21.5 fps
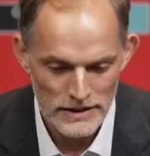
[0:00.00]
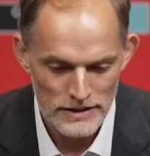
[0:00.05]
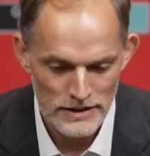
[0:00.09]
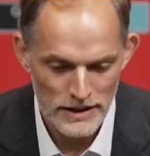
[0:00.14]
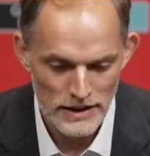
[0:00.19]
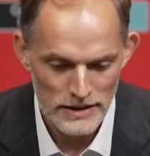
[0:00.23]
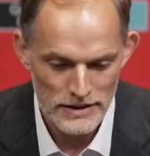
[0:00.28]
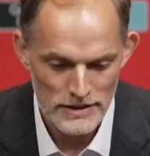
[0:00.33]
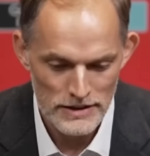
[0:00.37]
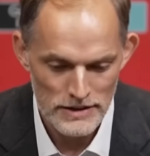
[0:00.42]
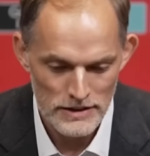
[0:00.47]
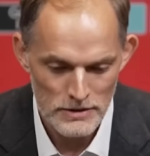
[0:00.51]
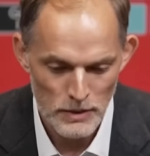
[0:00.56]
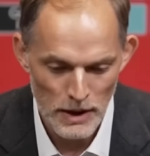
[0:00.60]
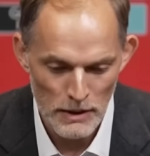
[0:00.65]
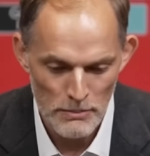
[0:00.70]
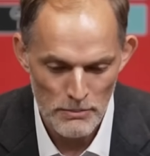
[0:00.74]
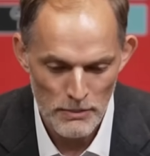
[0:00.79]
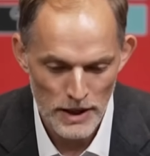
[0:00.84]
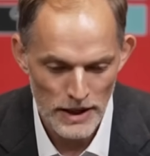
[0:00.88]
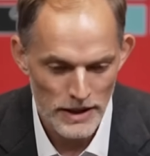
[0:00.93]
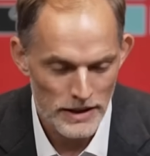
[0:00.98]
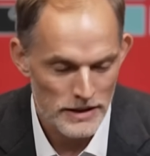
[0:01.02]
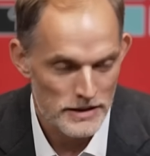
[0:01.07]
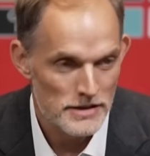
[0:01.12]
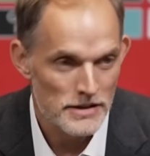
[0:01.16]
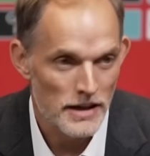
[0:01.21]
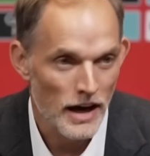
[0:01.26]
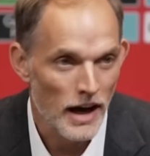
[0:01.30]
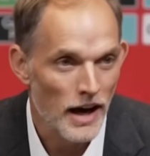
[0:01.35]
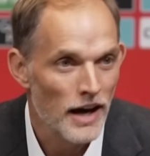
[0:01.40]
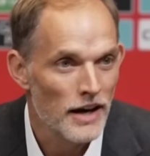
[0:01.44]
that Wembley
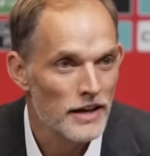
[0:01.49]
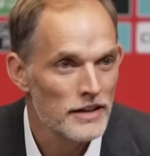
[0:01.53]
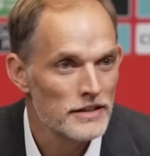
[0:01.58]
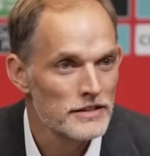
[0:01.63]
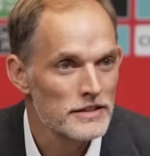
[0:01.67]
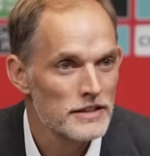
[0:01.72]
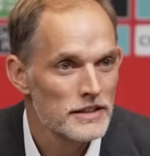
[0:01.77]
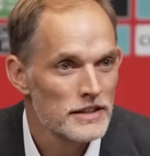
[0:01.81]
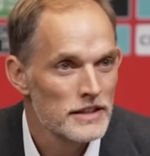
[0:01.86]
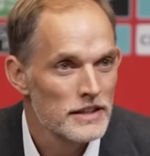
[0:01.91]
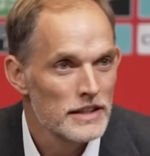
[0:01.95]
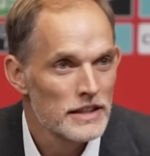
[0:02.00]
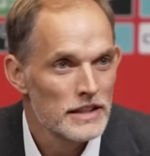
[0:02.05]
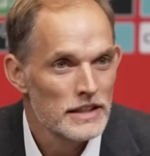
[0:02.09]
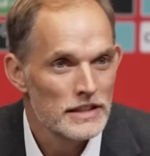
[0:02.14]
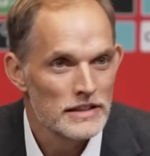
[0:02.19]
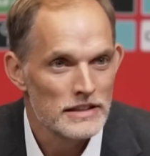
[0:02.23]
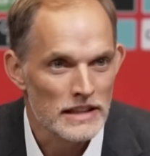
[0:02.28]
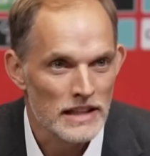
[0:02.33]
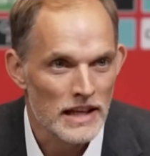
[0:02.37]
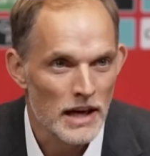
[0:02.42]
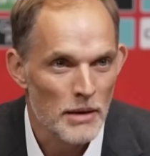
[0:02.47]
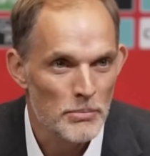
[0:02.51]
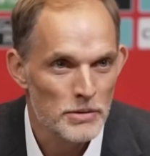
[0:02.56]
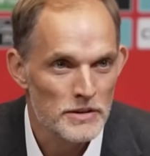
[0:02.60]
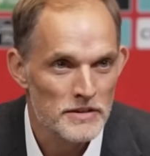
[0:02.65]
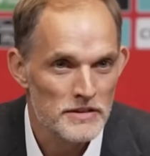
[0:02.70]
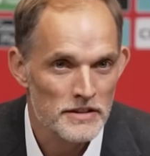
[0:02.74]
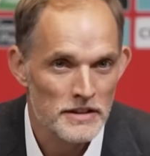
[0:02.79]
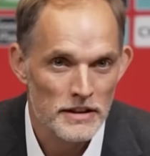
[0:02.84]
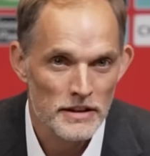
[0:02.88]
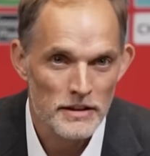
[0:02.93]
is the heart, the
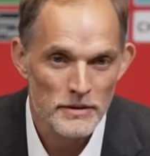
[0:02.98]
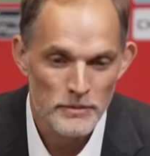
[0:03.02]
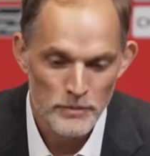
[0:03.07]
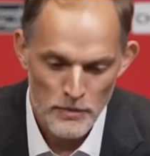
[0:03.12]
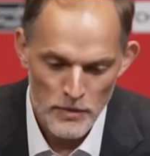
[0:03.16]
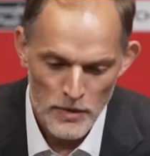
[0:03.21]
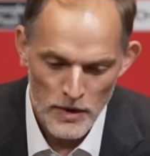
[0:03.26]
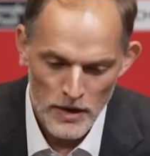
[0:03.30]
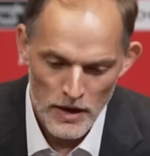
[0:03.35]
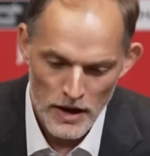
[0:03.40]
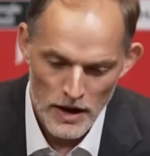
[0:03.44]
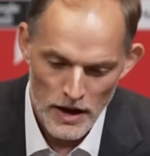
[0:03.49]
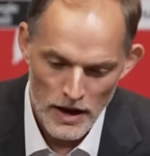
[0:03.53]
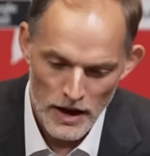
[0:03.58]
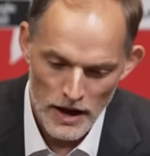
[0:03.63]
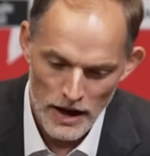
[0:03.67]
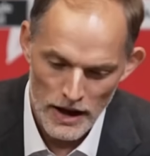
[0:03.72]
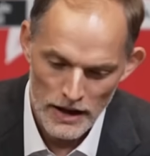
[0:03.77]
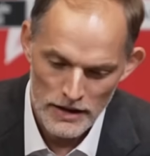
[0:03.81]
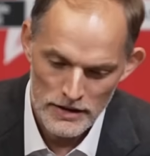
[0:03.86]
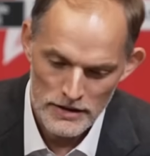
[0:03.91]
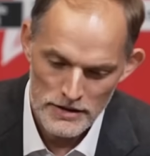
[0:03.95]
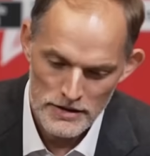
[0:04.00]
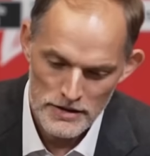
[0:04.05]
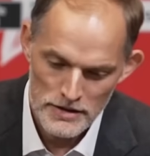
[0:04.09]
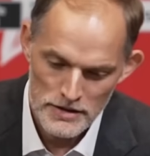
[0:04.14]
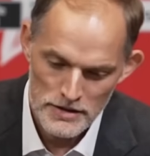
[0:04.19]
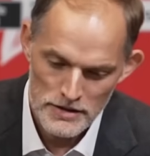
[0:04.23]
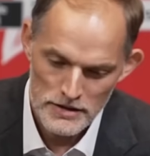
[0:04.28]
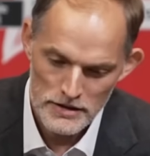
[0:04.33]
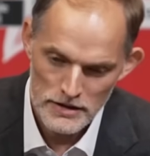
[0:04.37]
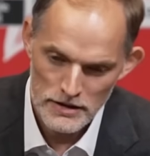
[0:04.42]
capital, and
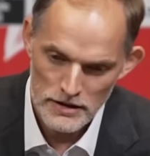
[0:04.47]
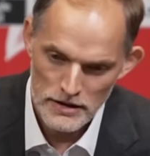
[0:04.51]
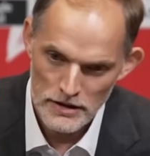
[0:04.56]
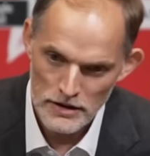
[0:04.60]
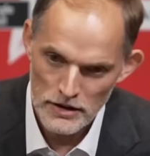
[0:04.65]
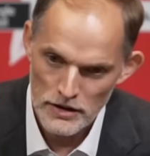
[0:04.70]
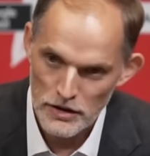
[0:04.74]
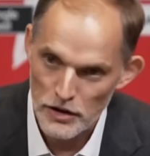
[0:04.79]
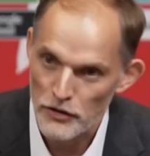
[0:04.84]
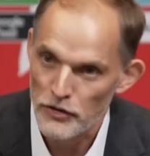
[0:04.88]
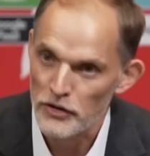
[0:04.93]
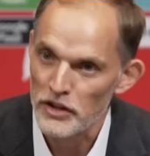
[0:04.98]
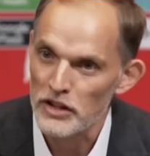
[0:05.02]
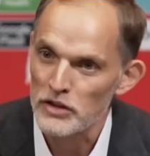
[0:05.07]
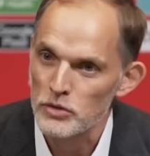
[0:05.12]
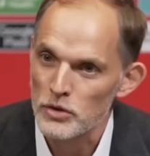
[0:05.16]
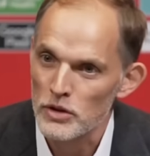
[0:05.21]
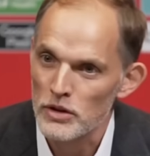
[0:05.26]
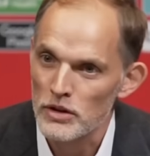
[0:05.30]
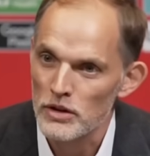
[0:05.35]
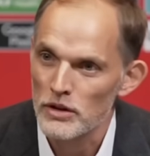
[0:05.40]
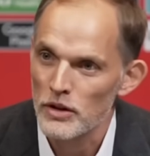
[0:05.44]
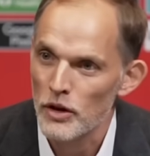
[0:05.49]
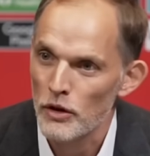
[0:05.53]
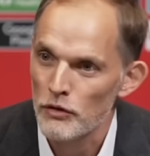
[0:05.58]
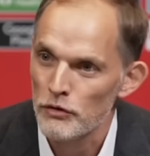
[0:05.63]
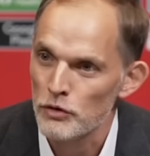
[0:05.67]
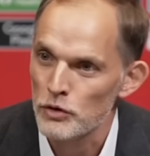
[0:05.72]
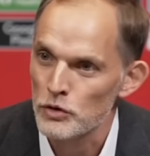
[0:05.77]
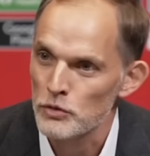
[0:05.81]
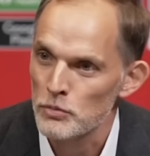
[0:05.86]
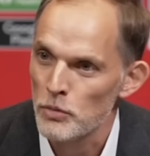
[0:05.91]
the cathedral of
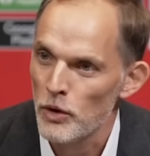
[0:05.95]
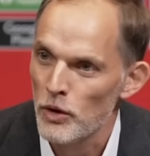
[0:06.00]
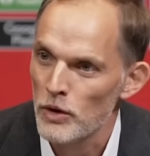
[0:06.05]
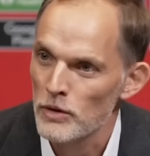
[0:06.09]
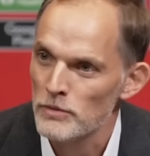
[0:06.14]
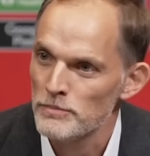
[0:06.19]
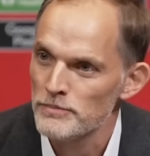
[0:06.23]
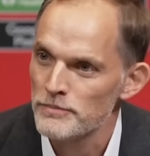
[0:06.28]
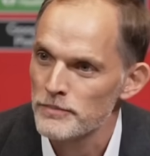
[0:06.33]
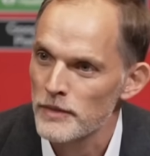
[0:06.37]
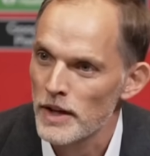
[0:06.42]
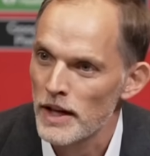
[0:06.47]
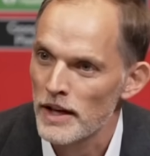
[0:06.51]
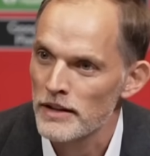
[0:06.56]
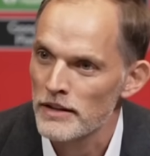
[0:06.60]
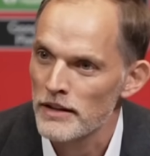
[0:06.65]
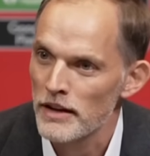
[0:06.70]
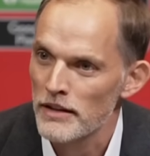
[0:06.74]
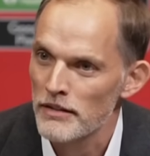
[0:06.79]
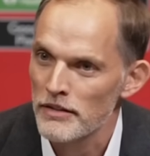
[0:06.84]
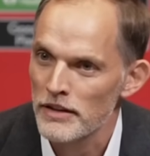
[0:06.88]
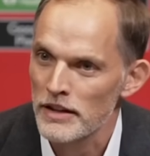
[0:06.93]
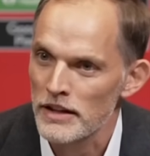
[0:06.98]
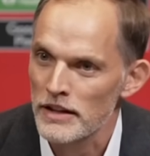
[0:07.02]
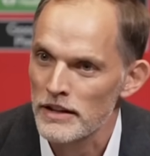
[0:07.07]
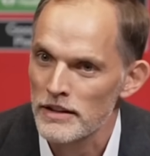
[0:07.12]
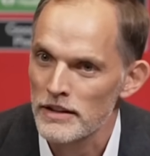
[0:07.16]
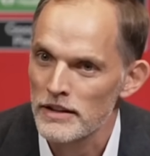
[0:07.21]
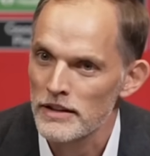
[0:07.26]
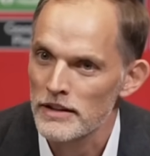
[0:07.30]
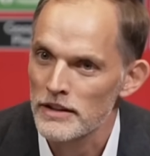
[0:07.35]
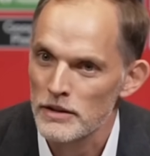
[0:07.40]
football. And I
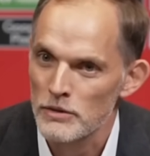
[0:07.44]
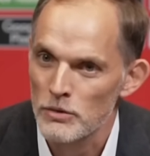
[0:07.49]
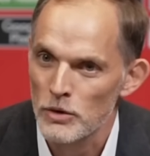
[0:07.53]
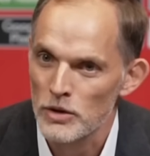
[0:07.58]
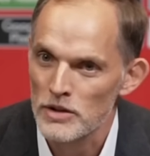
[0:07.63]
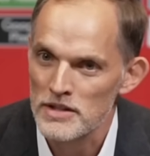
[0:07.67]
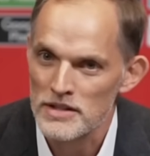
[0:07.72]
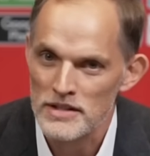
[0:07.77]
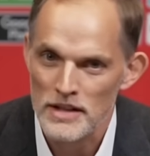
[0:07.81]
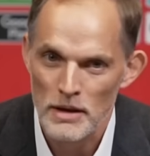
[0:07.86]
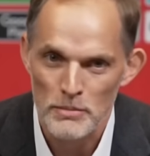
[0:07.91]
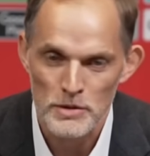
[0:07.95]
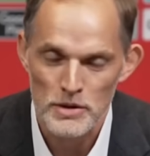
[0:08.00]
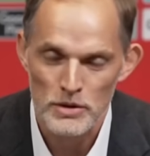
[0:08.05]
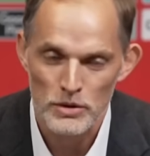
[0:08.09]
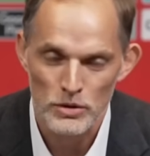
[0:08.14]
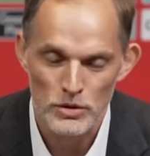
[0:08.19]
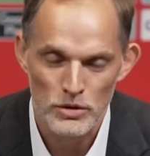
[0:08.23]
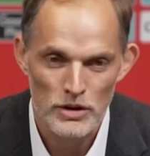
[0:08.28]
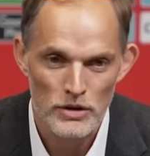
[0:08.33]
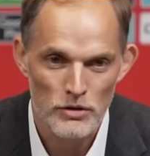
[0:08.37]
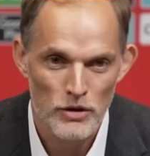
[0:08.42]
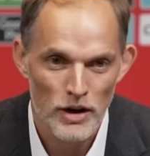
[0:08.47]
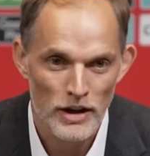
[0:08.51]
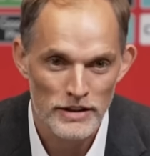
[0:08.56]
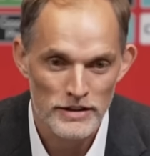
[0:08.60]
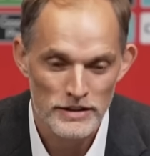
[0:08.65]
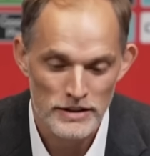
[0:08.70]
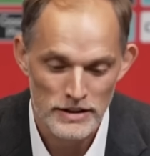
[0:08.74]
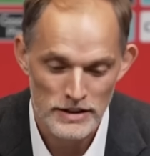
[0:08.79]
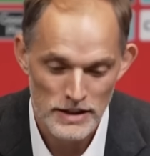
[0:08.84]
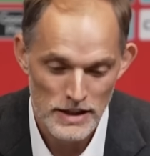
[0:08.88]
think he was absolutely
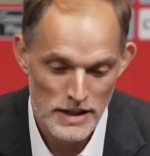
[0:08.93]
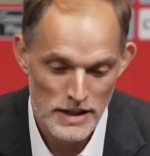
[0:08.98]
right.